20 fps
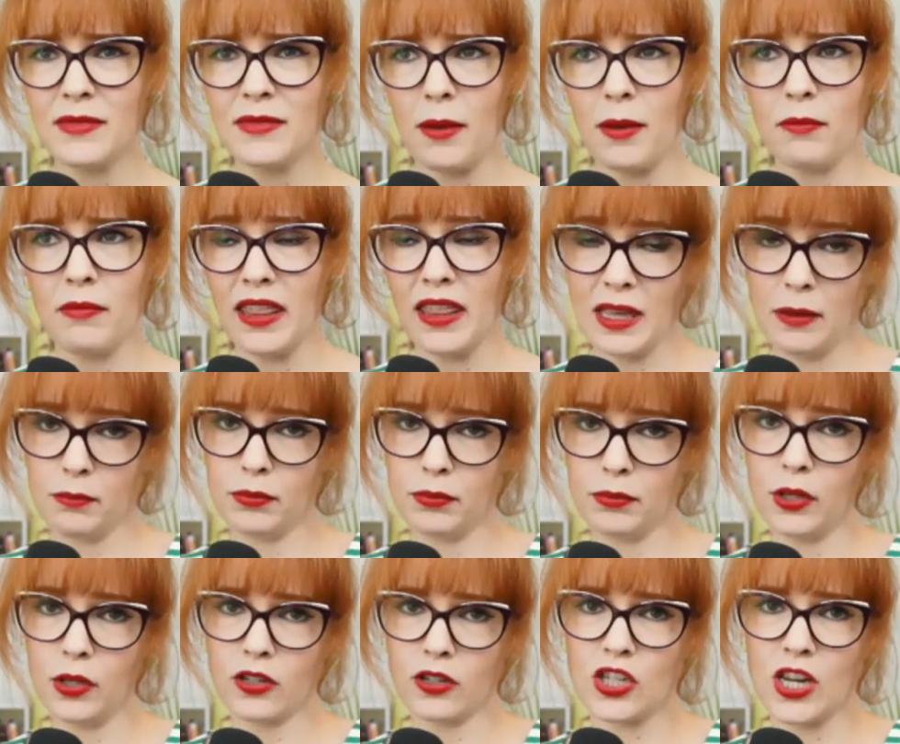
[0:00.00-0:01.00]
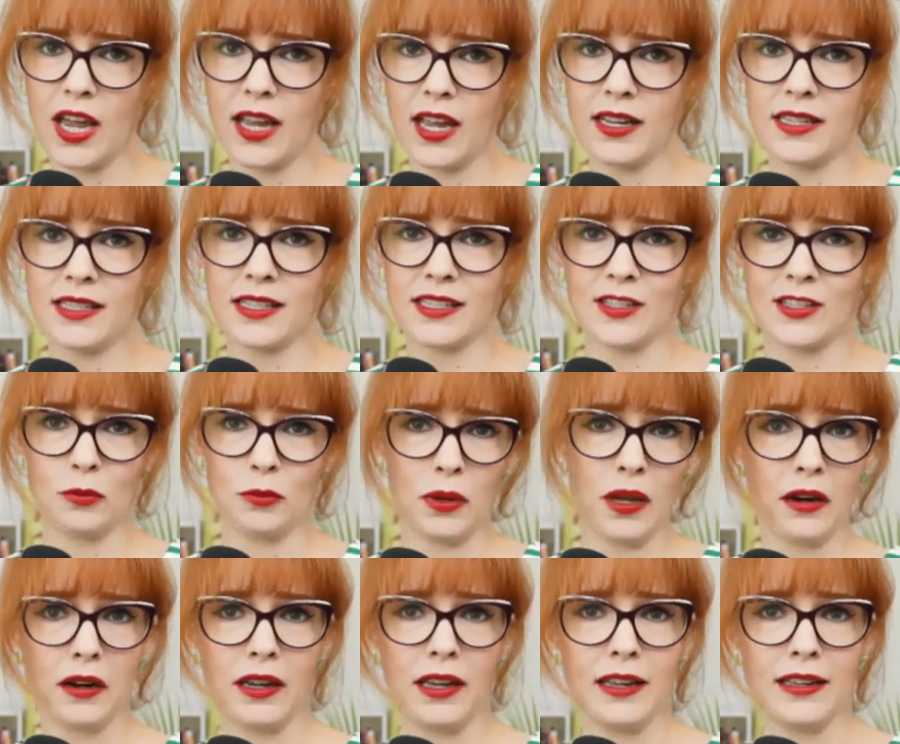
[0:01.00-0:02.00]
Like, I think blockchain is a
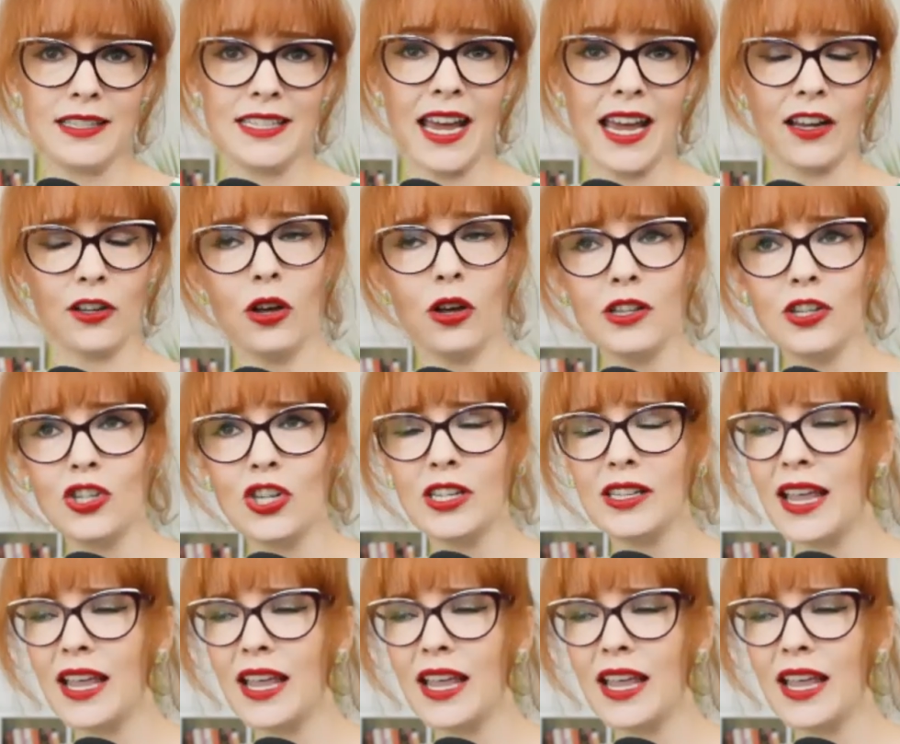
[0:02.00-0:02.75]
superior technology.